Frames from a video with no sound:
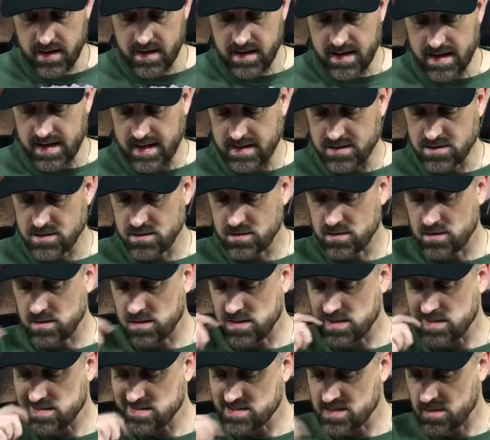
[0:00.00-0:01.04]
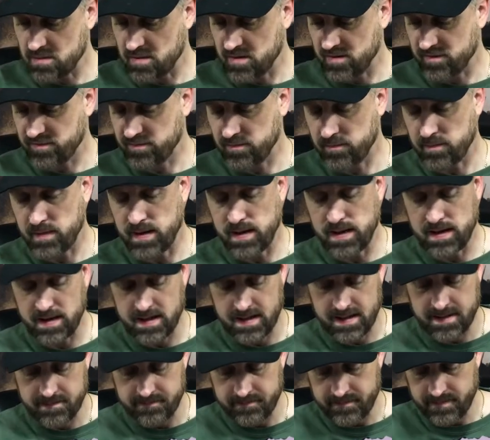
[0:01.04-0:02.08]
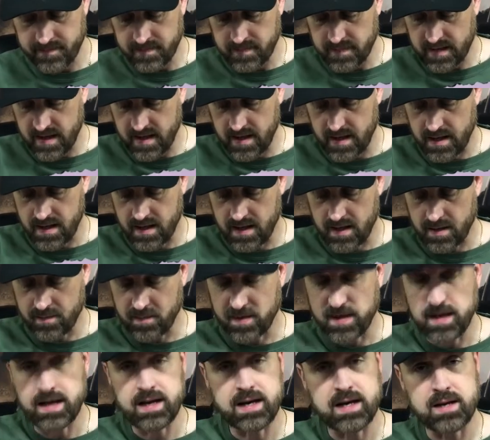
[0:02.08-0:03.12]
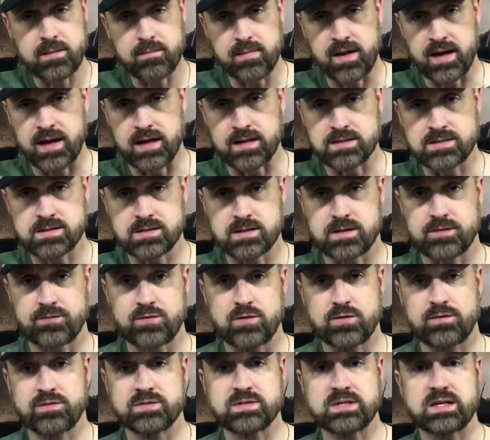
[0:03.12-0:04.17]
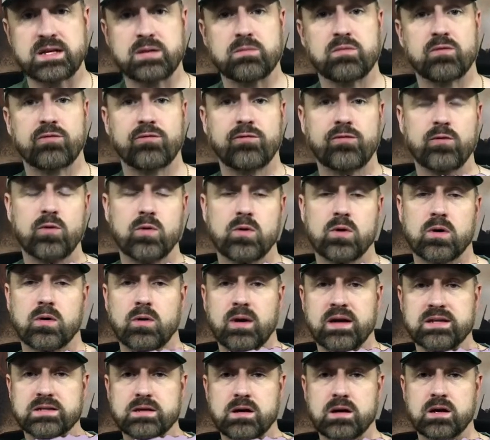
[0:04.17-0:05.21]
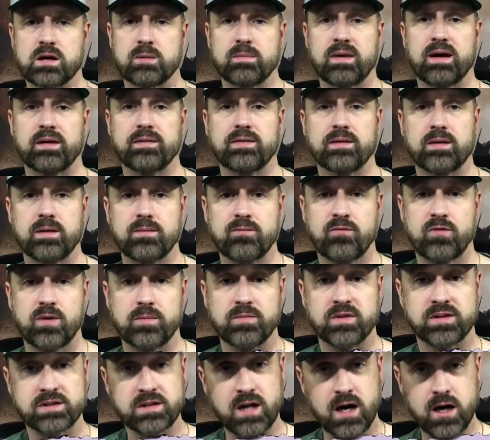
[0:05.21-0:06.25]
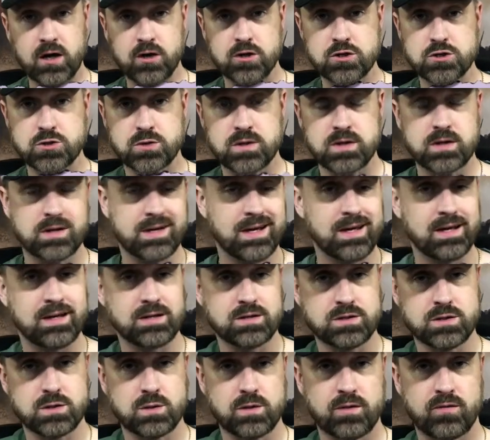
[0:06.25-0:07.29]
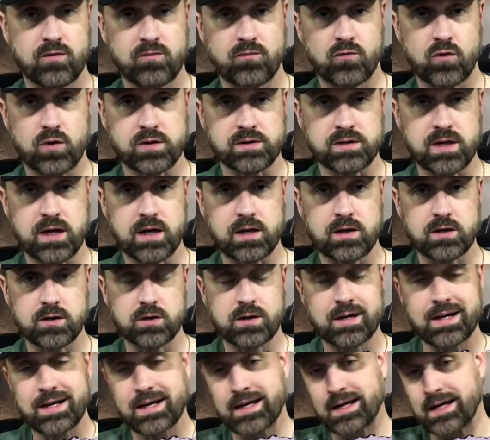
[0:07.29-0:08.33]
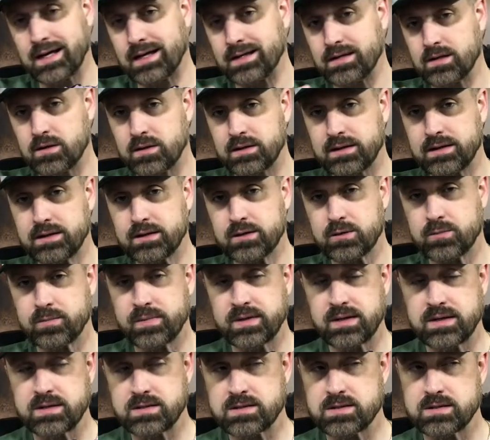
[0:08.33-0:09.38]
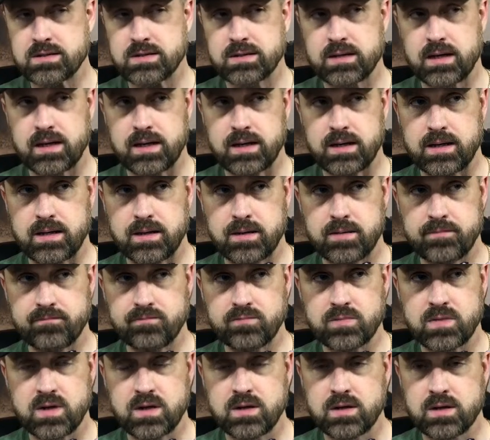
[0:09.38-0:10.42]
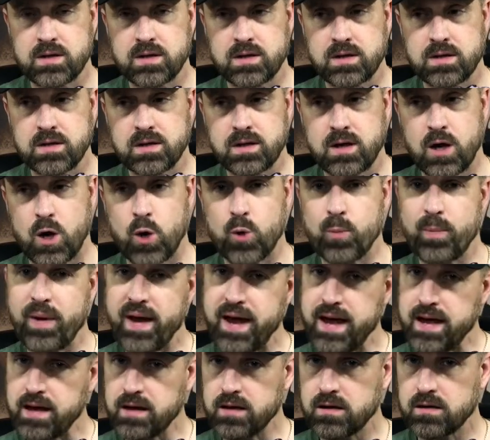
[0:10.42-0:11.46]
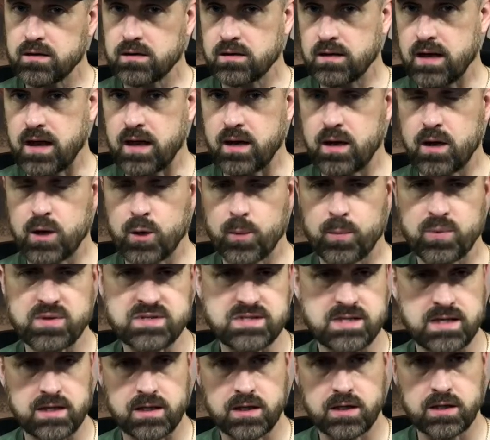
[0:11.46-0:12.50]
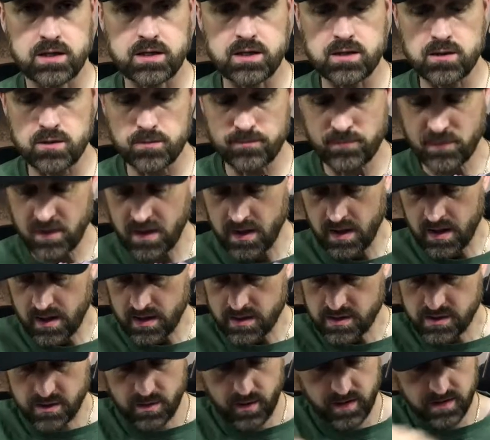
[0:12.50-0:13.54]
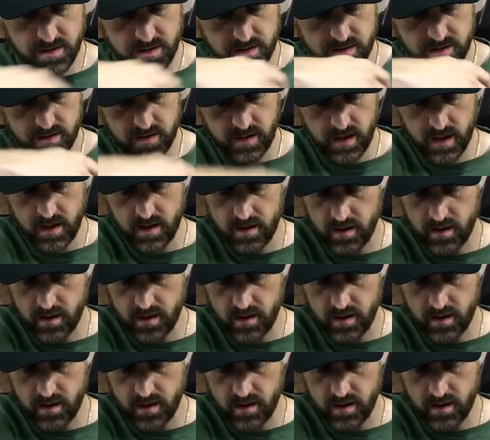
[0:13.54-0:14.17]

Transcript: I took some of my cutting mats. If you've seen before, I talk about them from the Dollar Tree. You get 2 of them for $1, and they're a little bit opaque, not 100% clear. So I just cut it